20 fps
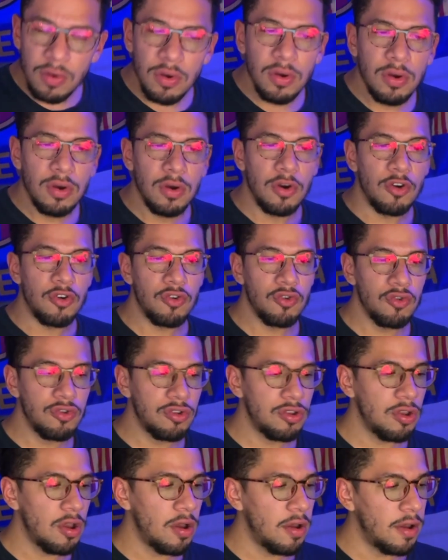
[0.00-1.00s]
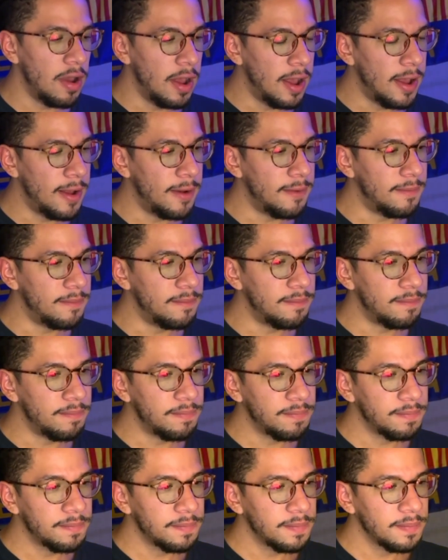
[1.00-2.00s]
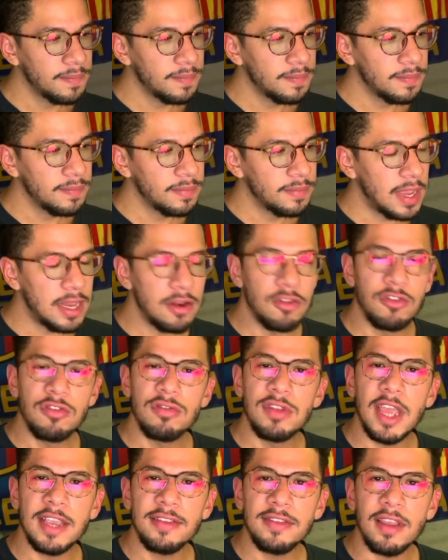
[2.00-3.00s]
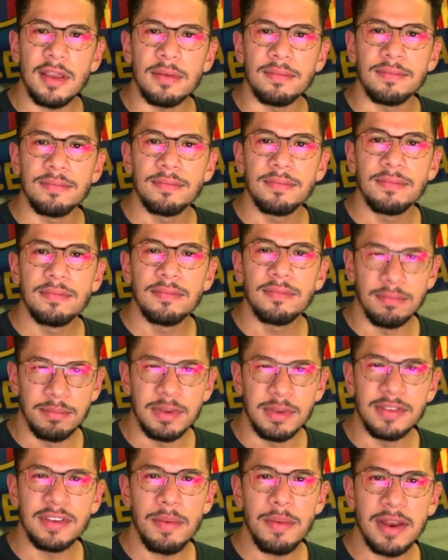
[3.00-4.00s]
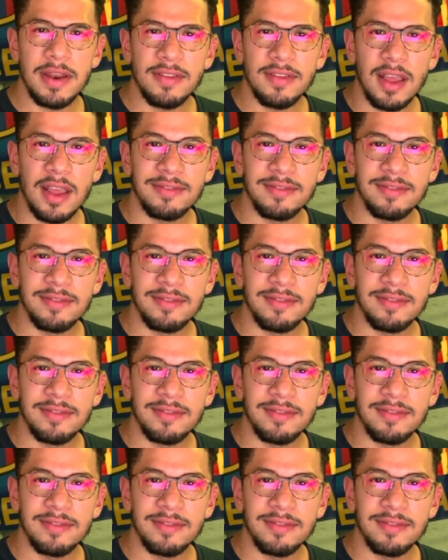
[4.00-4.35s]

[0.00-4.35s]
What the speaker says: Orrutio. And until next time, Visca Barça.